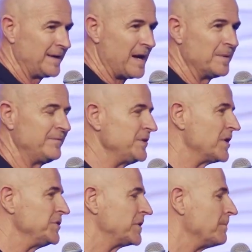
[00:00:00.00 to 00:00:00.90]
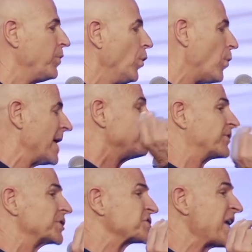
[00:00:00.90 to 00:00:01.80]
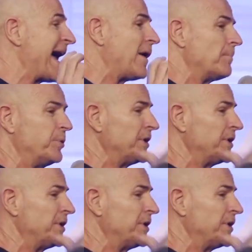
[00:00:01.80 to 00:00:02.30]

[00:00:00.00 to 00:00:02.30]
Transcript: How many of you know you can pull one verse out,